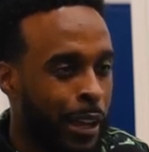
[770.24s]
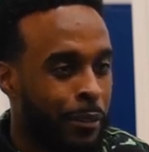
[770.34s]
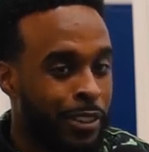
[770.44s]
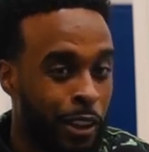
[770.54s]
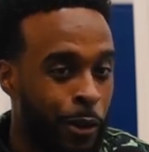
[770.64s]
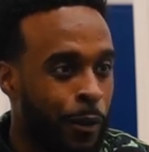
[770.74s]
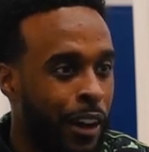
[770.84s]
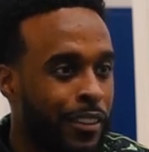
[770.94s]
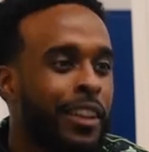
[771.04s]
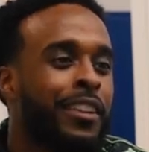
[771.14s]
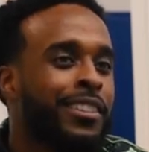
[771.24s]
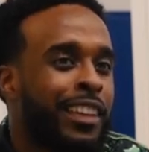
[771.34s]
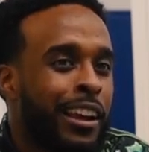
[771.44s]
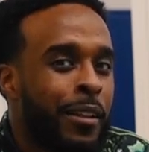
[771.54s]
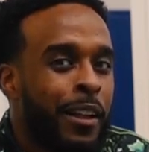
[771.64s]
And still around it. And it's
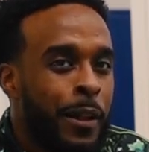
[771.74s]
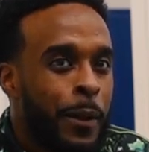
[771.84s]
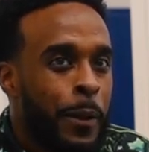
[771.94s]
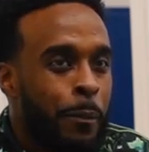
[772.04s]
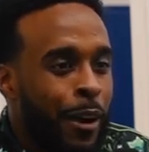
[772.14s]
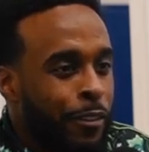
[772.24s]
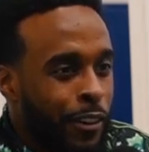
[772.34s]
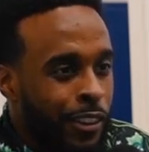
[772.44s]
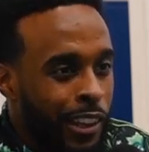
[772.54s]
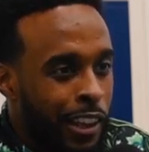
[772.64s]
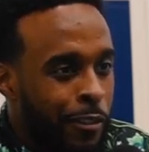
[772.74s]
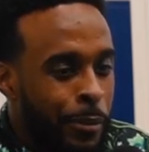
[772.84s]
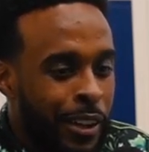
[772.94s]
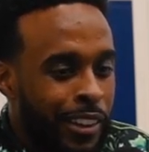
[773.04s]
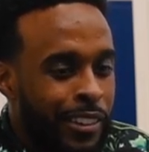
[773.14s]
like my first love
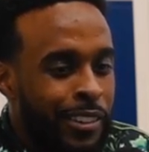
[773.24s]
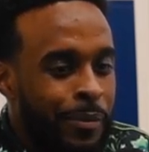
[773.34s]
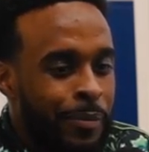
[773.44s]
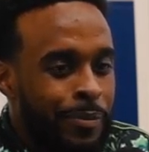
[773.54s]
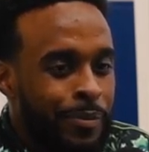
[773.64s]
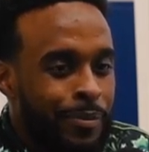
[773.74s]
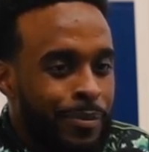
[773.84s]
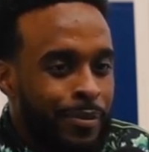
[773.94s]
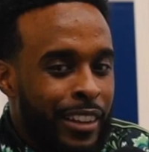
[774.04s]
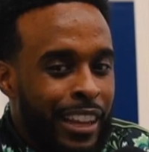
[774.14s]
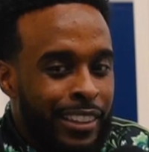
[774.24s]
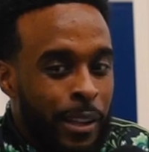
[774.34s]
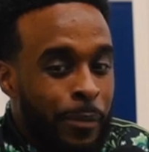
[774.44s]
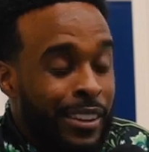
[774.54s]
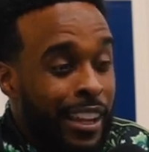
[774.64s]
because it's
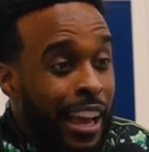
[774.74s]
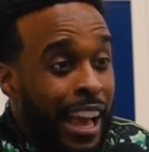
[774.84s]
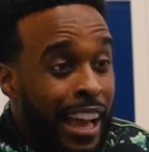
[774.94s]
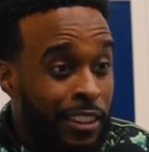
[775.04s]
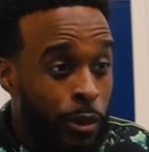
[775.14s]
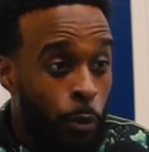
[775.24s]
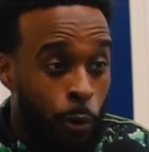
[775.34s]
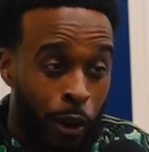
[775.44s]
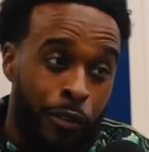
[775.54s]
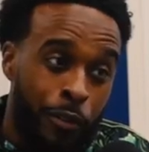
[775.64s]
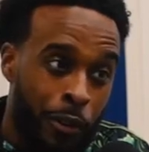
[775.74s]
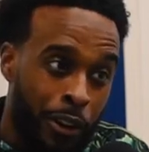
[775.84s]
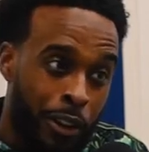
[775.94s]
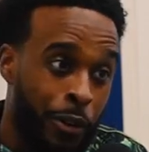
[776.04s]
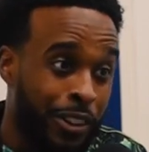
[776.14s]
something that I had to work for
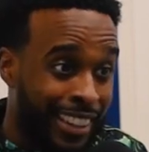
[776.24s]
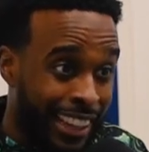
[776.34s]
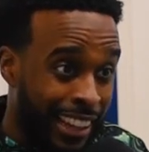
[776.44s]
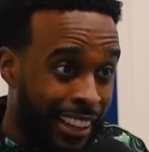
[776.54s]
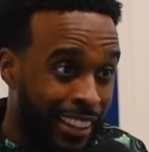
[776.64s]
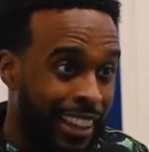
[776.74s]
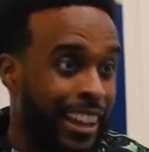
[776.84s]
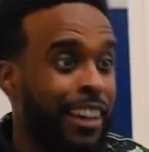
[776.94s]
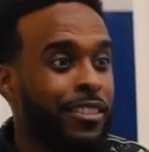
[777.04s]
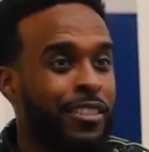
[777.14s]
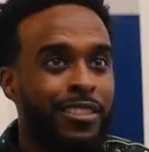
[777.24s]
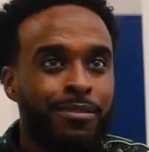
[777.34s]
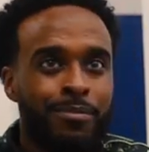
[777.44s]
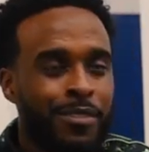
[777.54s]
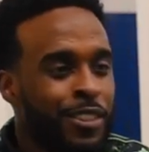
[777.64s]
in order to get.
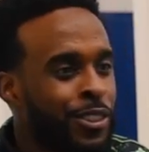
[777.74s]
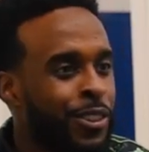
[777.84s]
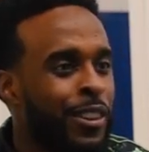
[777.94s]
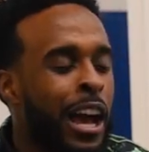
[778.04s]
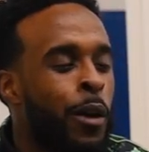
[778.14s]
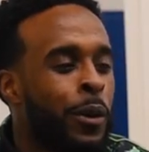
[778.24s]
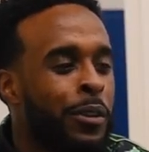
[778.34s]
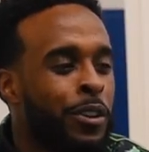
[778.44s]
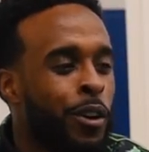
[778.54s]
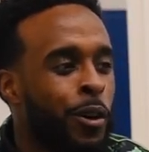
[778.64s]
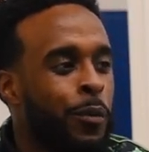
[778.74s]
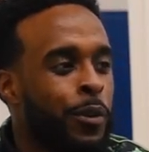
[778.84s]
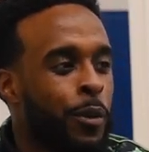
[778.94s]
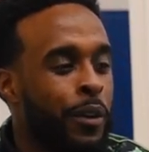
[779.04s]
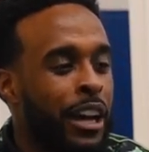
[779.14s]
So now
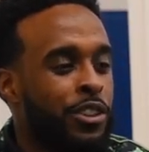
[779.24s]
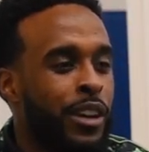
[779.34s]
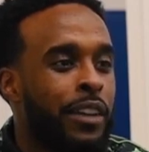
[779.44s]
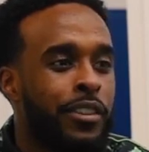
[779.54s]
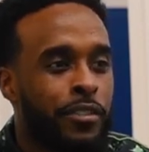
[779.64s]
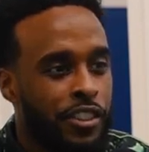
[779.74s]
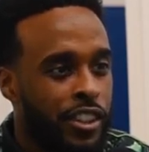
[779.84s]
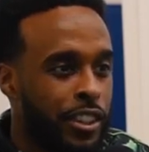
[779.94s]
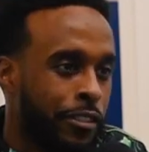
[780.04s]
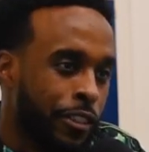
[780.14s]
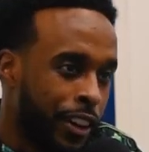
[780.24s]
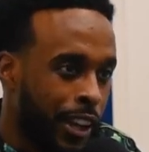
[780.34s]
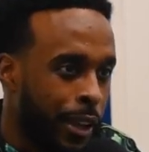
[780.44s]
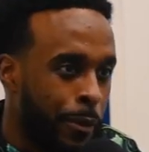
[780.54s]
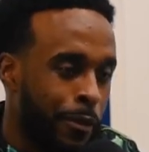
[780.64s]
when I drive to Virginia for a
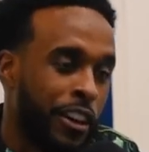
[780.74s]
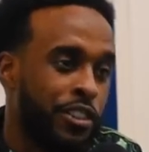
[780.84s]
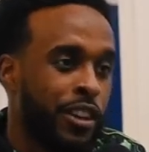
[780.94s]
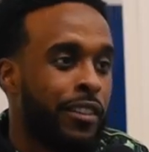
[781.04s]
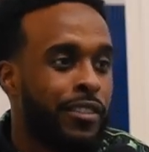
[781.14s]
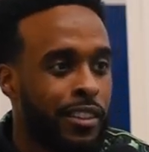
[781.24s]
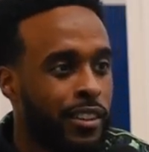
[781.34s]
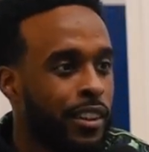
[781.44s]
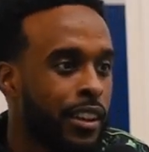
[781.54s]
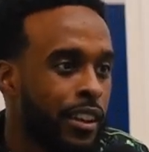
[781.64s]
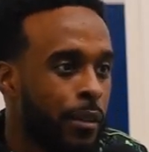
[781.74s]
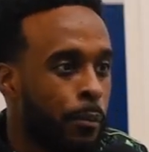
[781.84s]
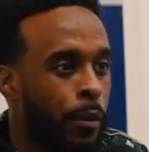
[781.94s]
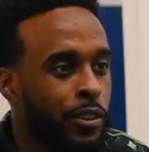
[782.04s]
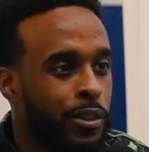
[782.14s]
game, if I drive to
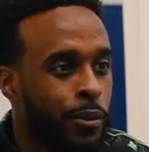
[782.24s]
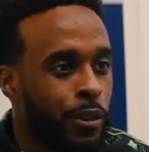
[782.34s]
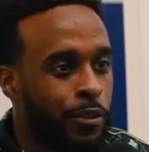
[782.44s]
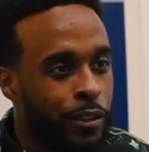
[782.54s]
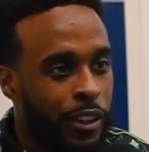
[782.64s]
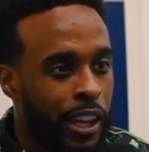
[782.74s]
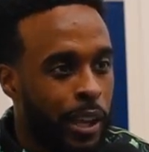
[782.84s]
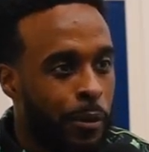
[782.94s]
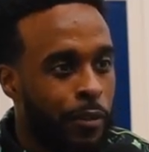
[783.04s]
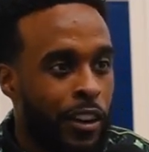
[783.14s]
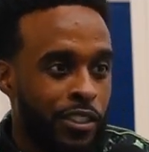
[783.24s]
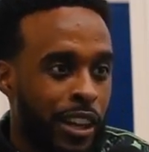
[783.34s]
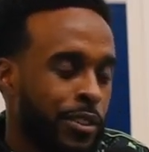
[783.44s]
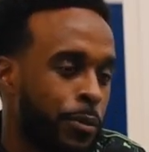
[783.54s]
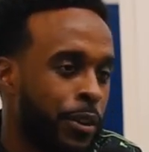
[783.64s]
Baltimore for a game, if I
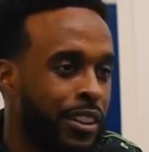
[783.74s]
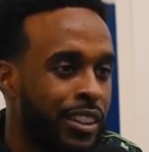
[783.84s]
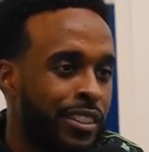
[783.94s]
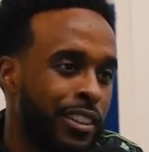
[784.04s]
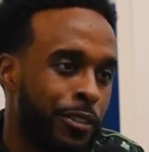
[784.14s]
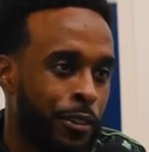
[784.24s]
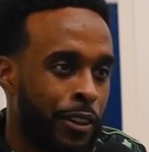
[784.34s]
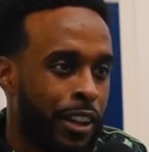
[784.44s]
drive somewhere in DC for a